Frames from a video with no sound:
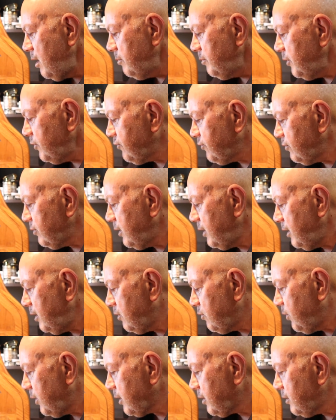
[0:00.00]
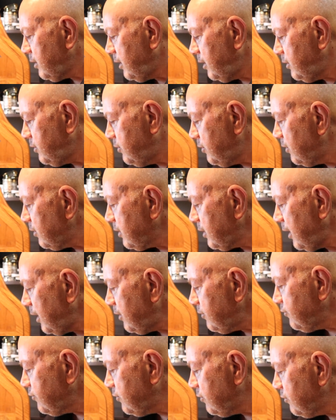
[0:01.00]
Miss Lee quickly took
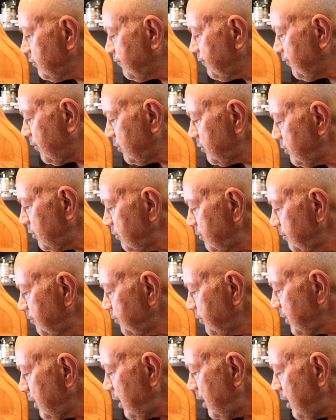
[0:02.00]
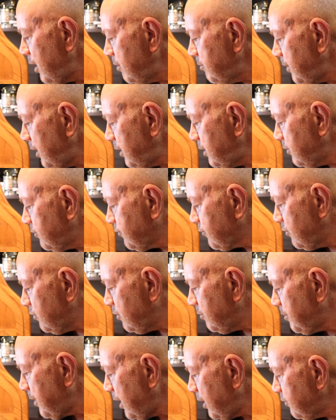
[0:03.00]
Esther's photo and made a
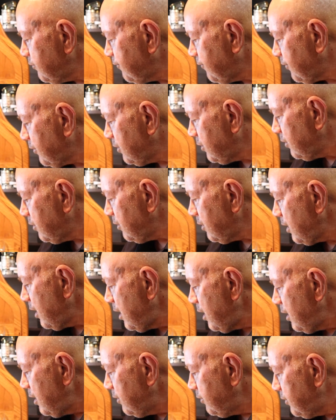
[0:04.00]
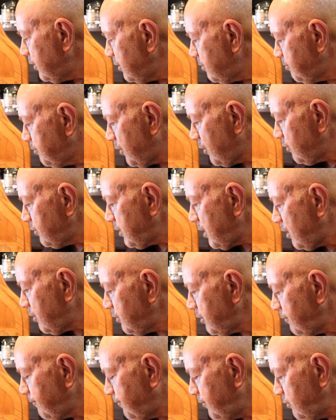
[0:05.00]
school badge for her, then pulled
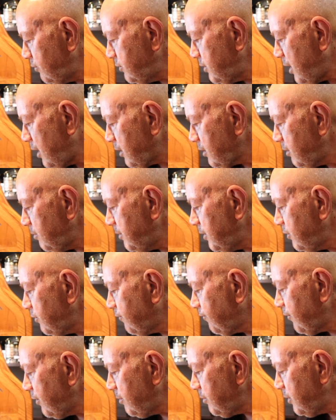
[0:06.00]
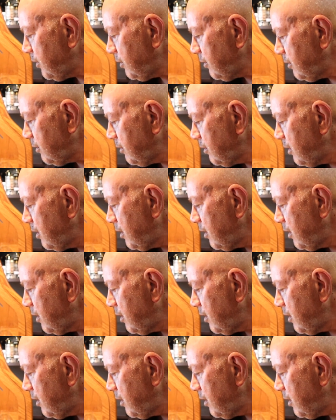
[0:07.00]
out a few documents from the